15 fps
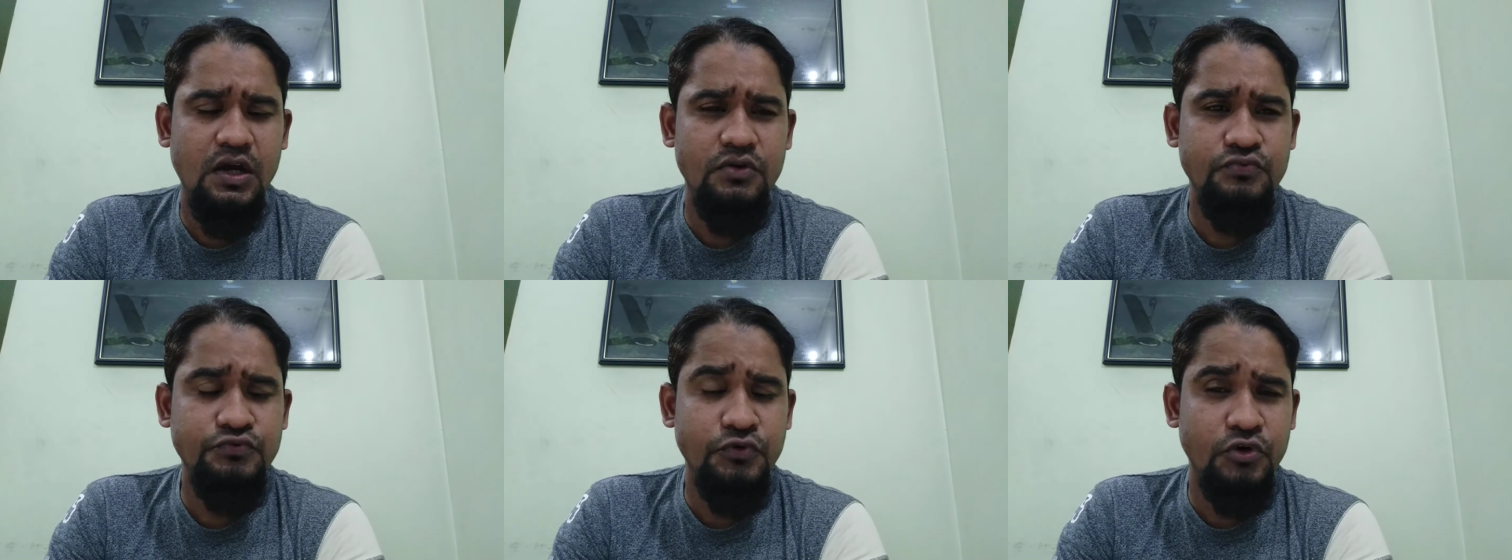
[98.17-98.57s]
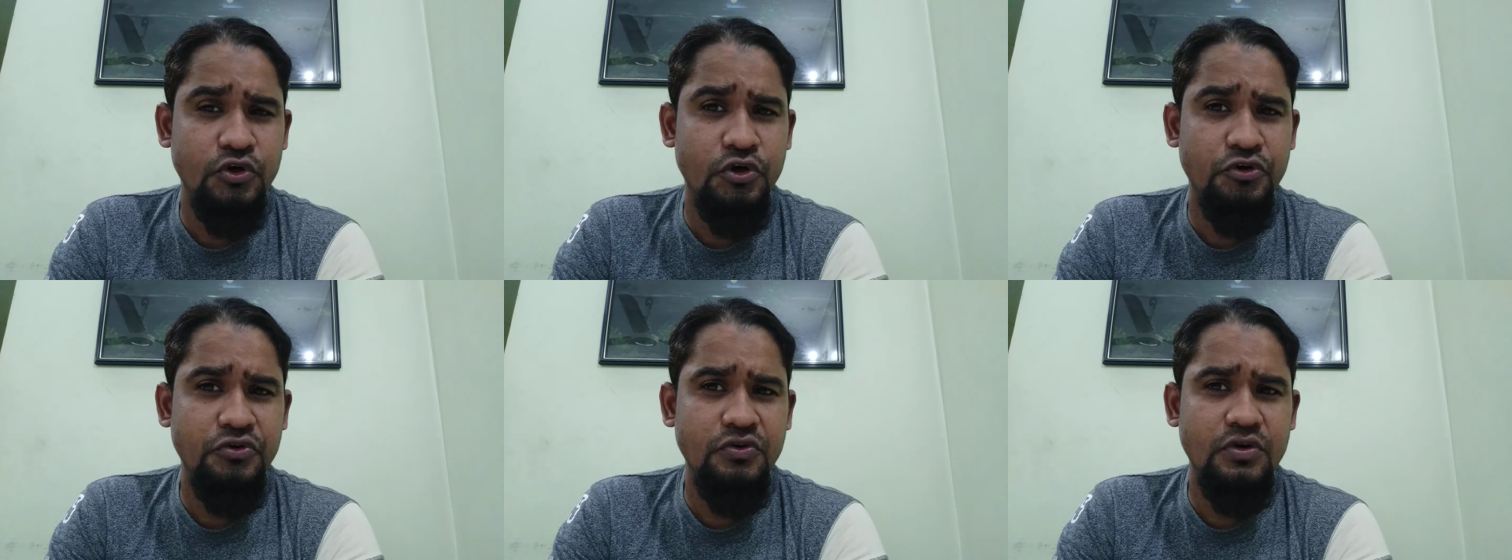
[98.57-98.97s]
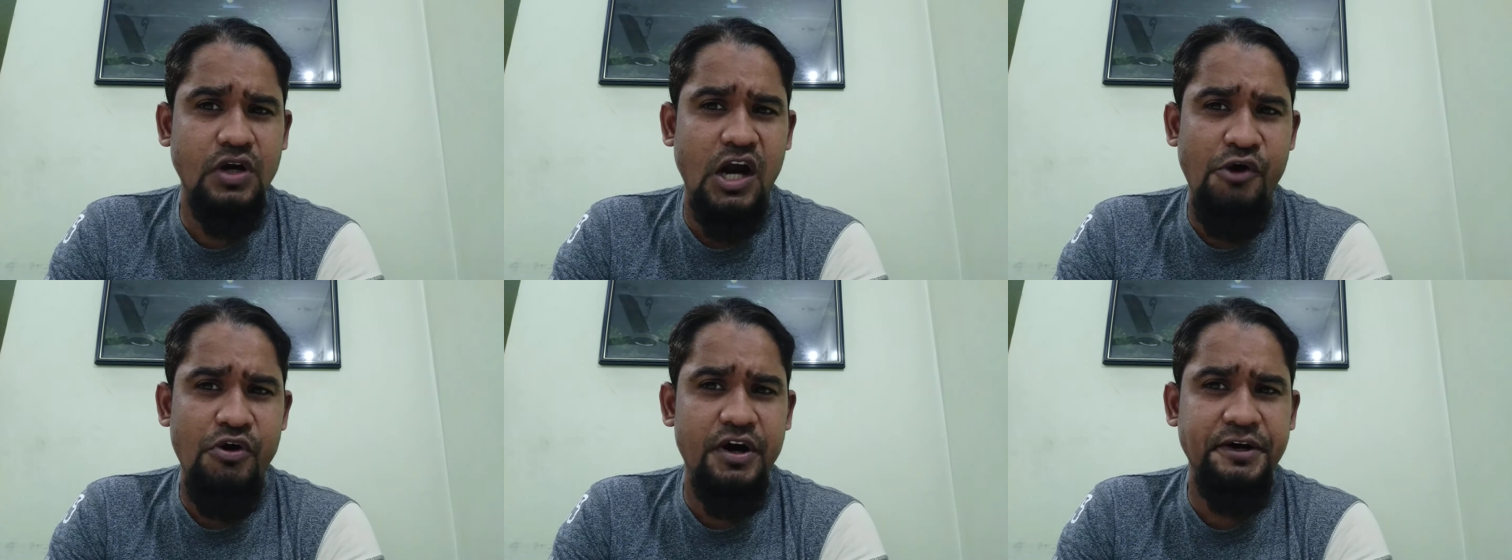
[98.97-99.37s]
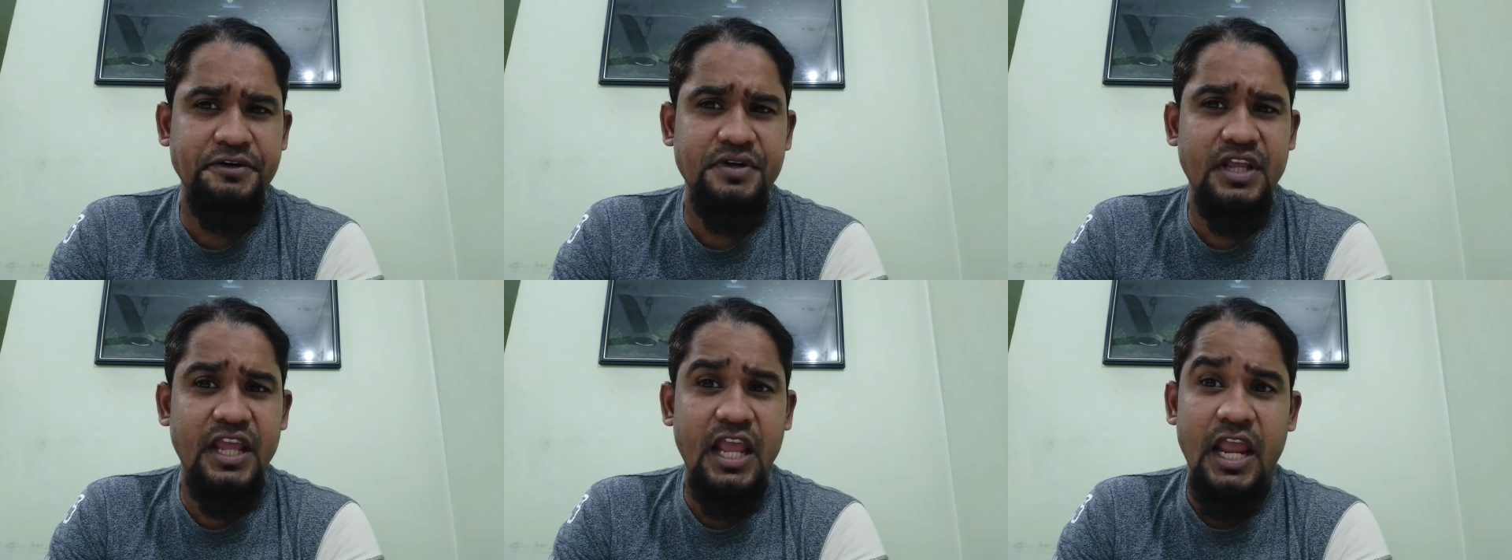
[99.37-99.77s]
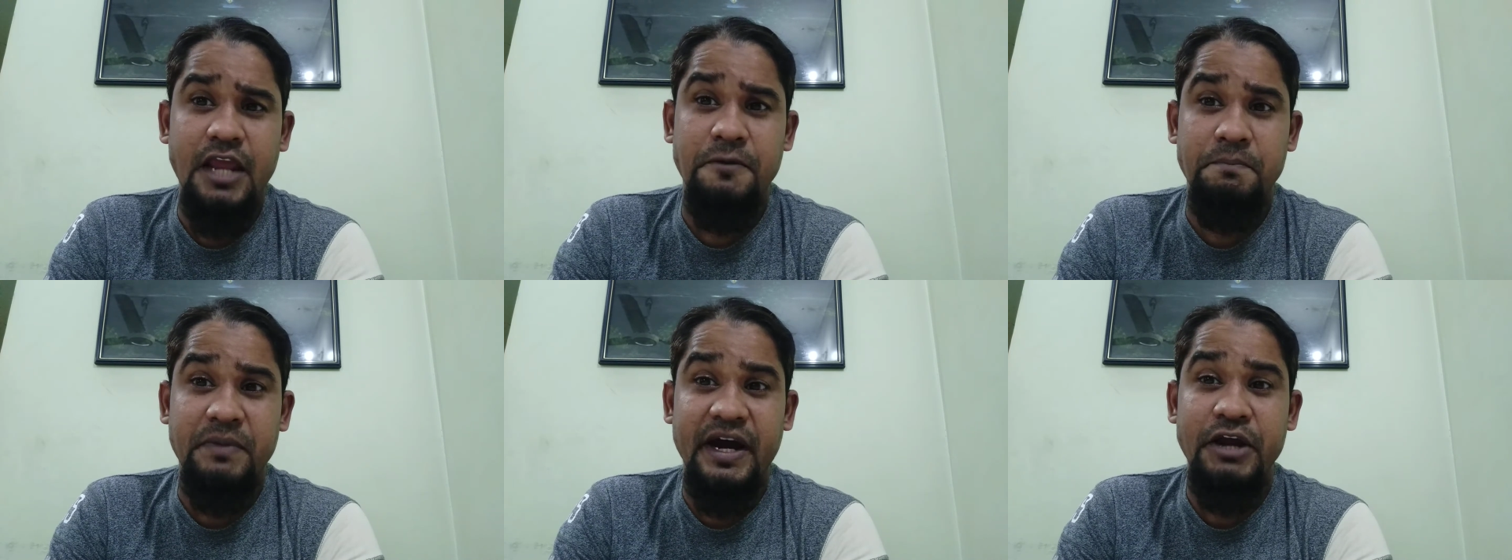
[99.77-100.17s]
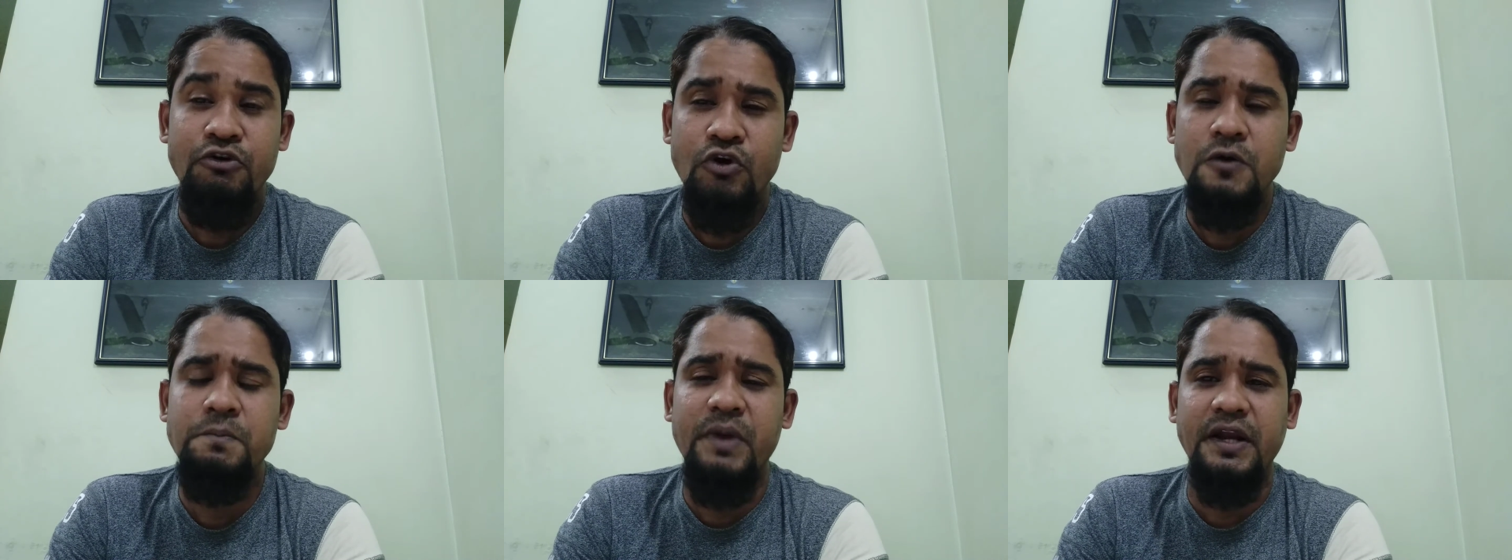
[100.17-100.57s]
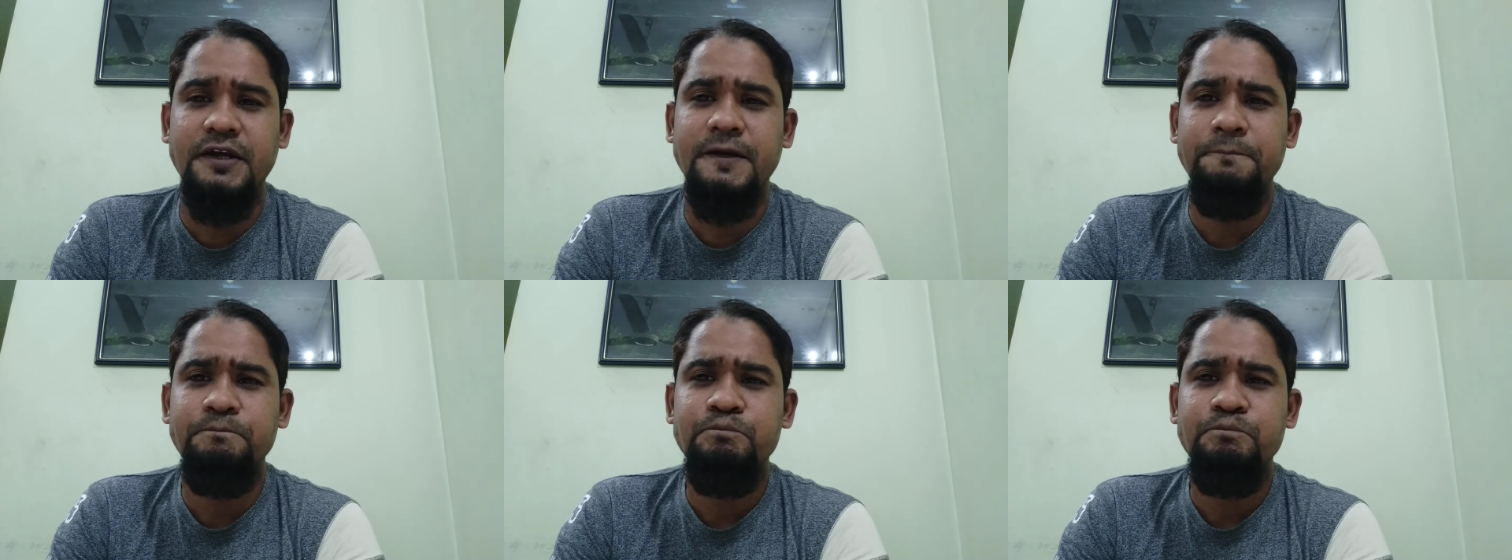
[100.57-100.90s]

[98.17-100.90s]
for our environment,